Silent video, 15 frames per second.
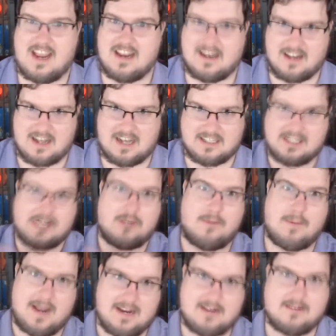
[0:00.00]
in a single
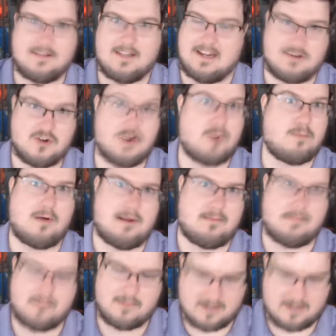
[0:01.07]
bite, like no problem.